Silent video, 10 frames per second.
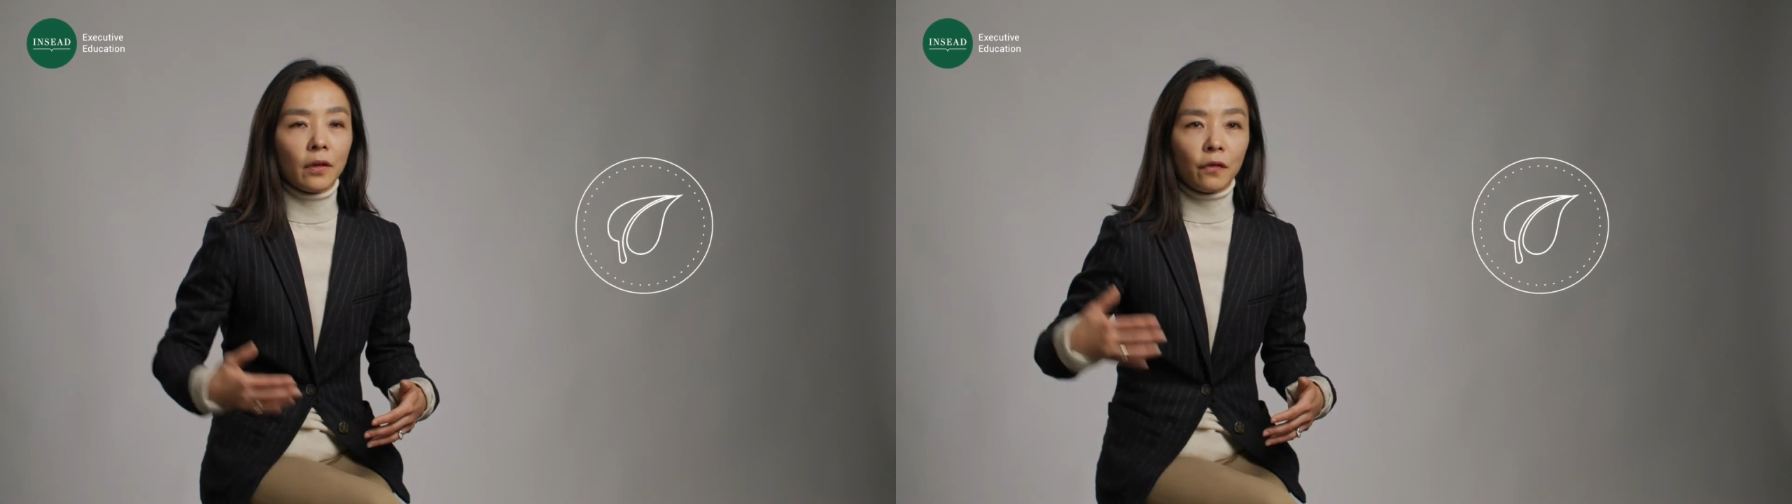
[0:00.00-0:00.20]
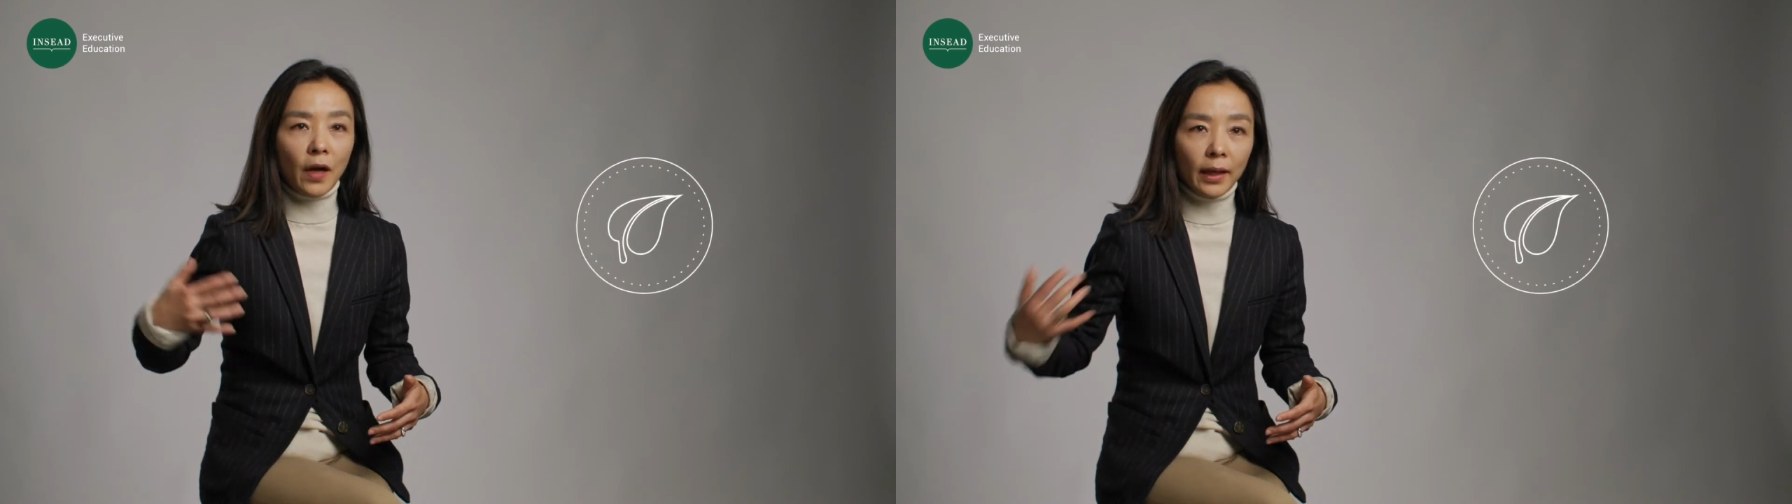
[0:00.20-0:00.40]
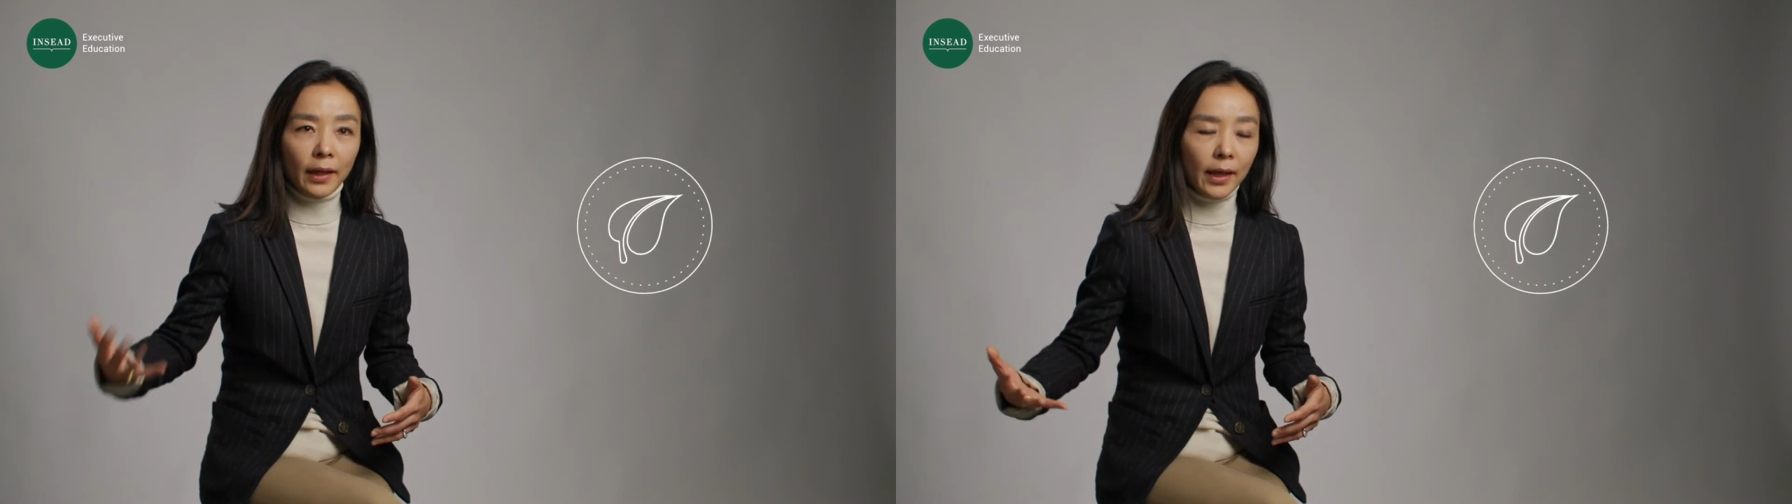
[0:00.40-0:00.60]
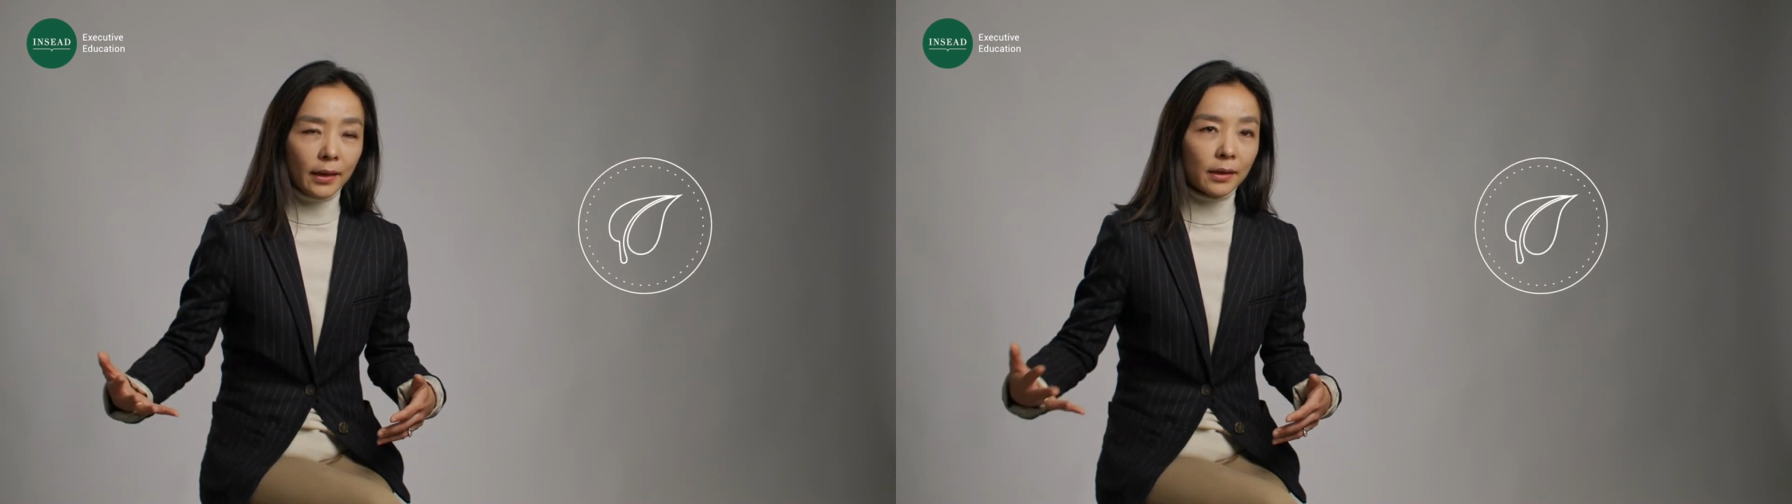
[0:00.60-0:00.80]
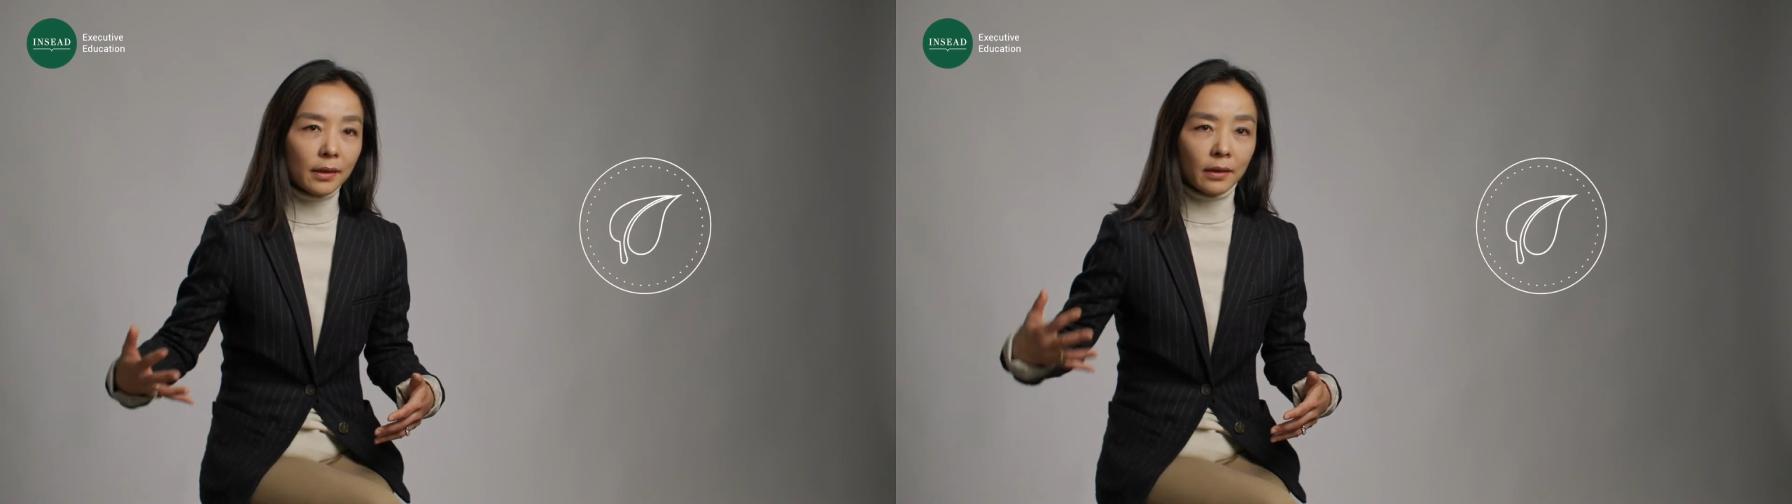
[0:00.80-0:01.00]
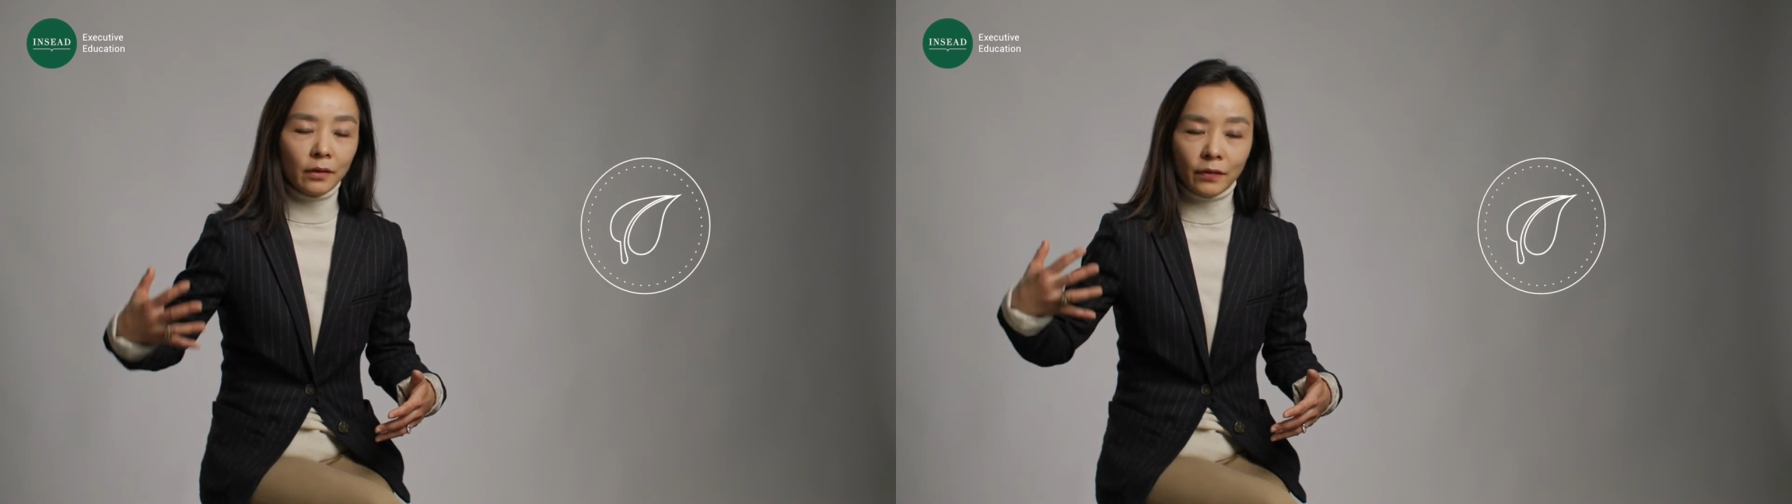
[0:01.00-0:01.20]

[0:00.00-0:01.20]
finance,